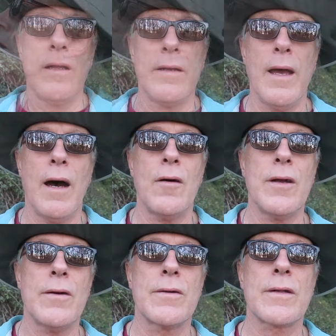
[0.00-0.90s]
Now,
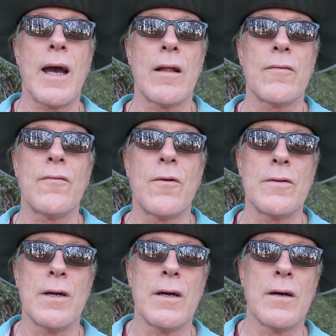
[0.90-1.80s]
here in
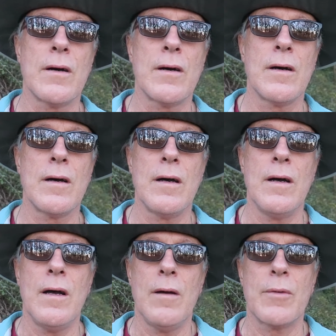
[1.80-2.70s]
California,
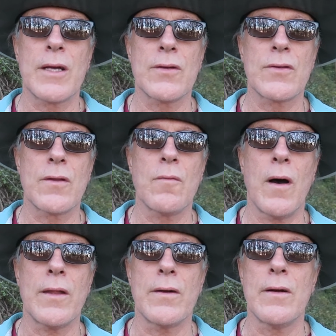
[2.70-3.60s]
because of the
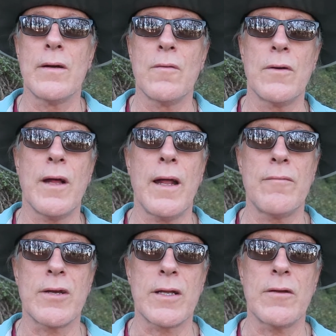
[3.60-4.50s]
weather, we're not
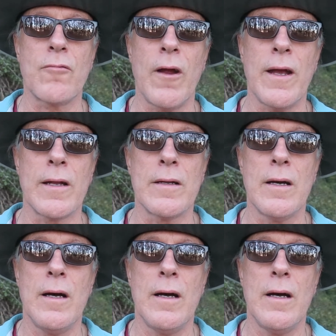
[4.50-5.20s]
having any rain.